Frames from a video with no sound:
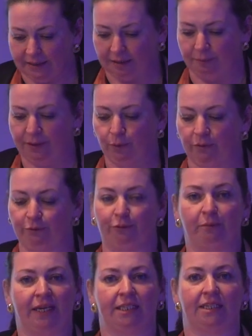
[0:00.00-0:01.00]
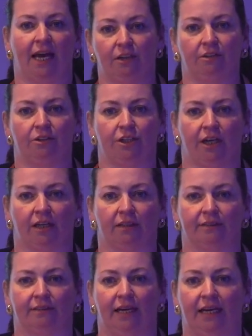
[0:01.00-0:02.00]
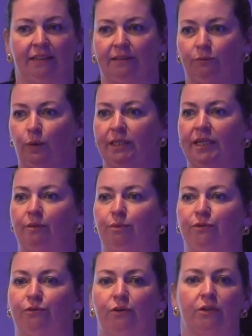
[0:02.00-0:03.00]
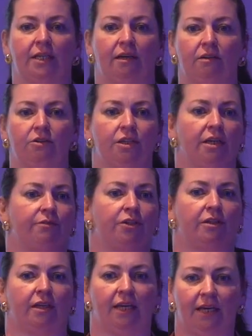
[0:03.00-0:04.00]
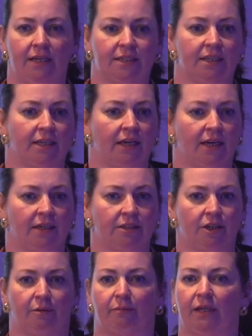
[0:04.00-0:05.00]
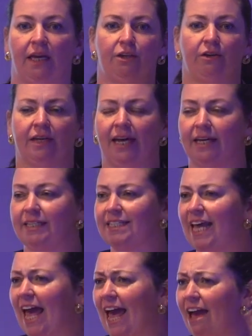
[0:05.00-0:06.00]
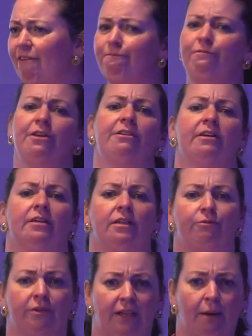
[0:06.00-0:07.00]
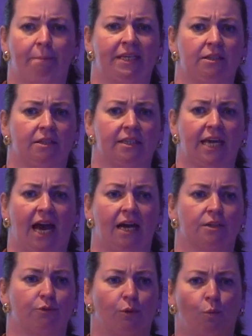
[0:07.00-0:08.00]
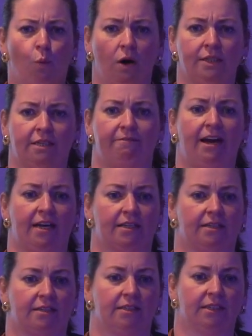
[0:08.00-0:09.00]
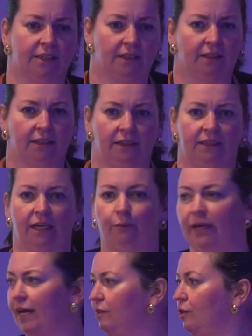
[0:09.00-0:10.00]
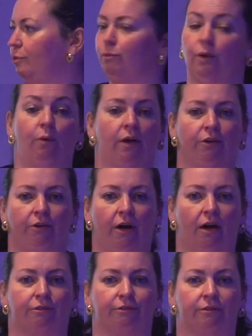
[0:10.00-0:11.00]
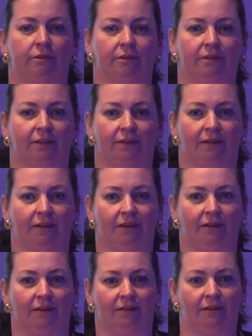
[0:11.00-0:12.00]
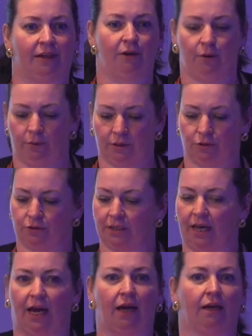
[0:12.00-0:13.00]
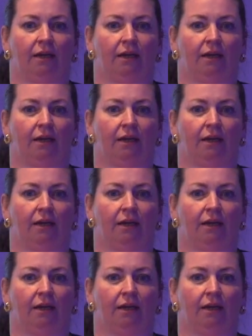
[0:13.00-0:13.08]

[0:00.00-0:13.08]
The big one for me, technology. We said before, technology gives you the keys to the kingdom. You can get into everything that business has from one device. And yet we get up and we wander off. And no one does that.